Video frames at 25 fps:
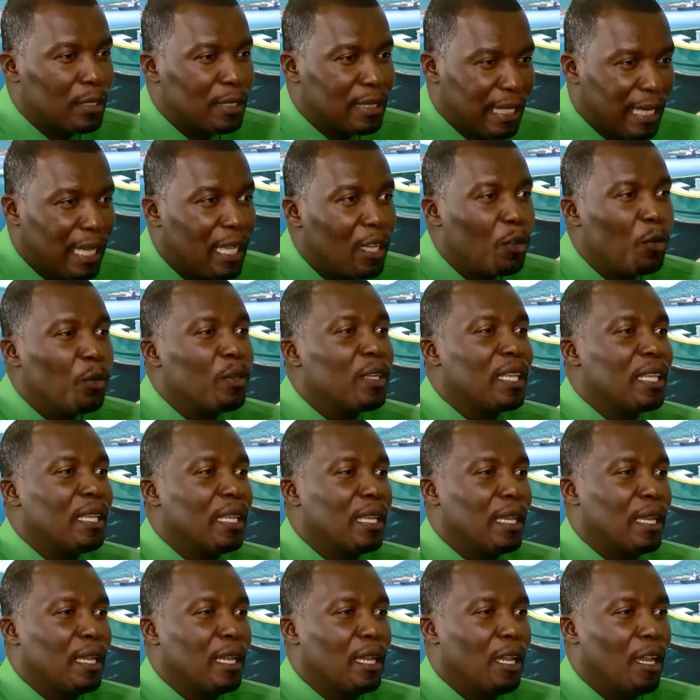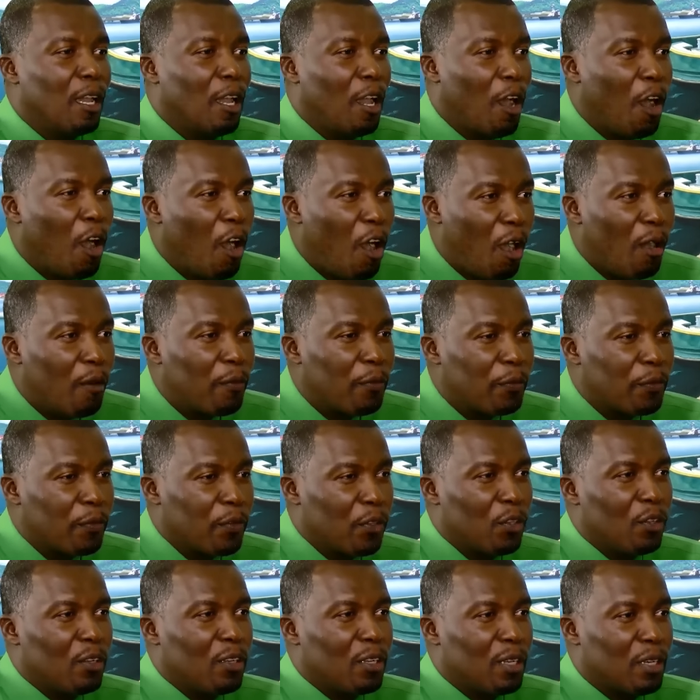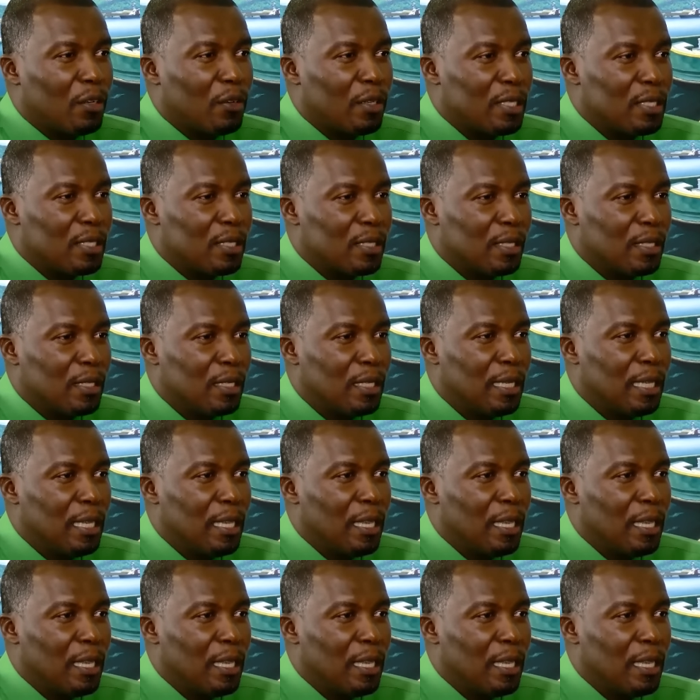Take good care of your currency,